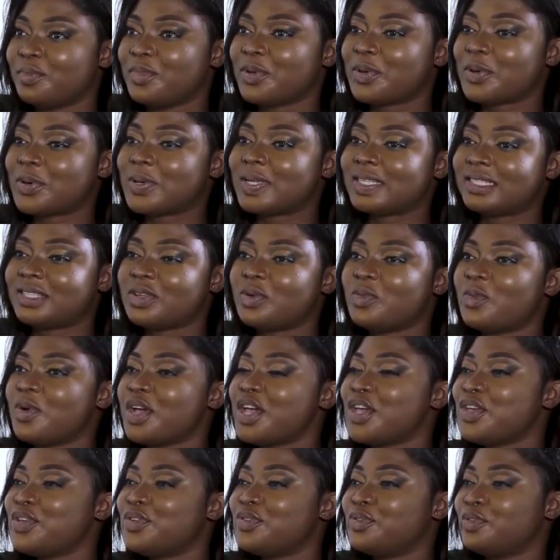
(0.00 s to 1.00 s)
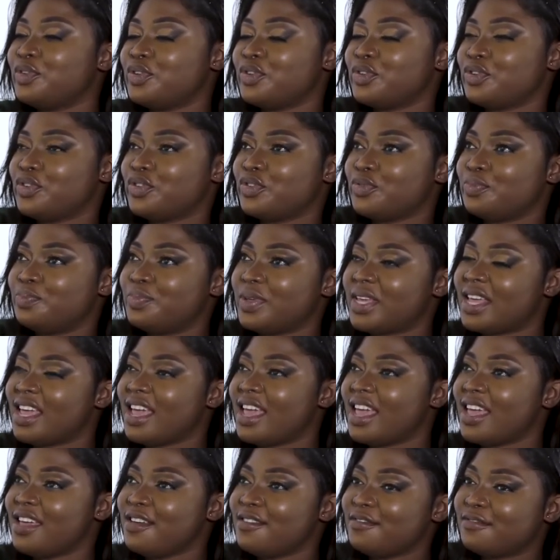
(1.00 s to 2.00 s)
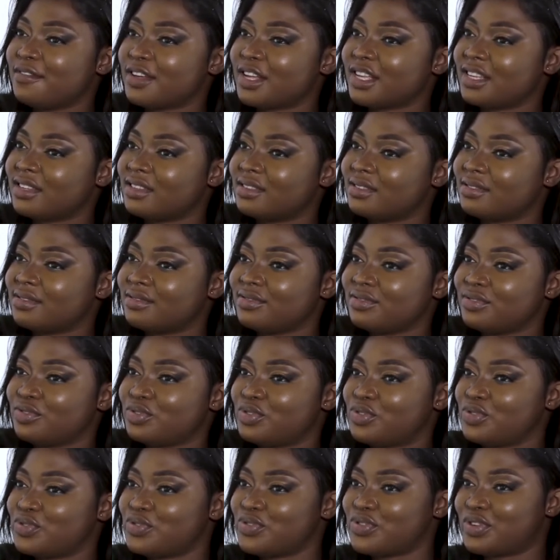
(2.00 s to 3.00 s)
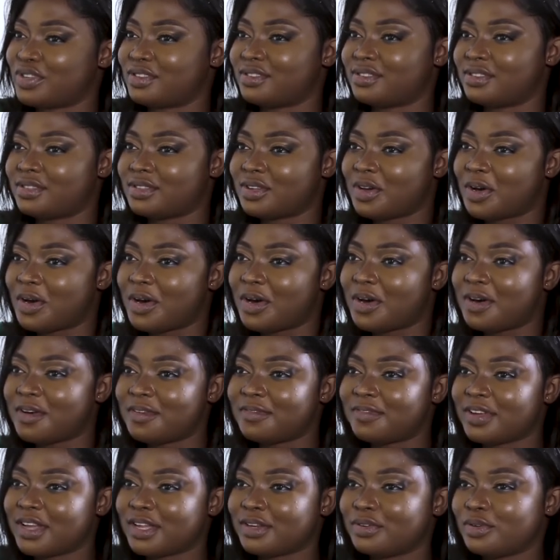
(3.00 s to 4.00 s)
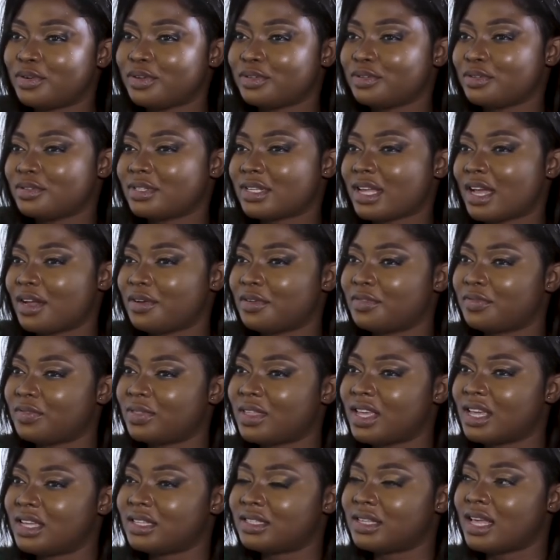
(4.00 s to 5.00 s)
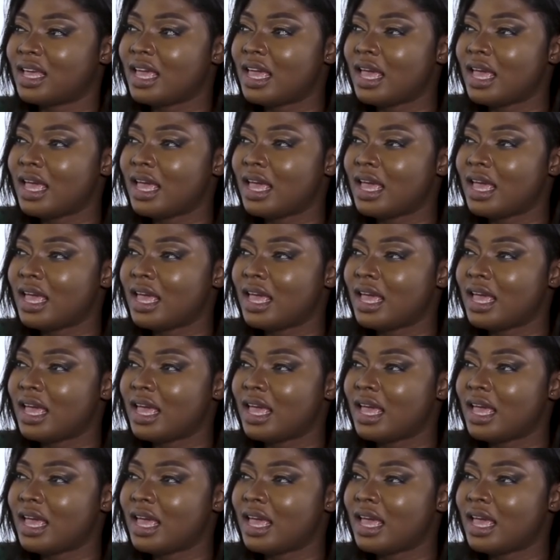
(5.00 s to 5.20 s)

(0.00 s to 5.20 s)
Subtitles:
Because the way you behave and do yourself and all those kind of things.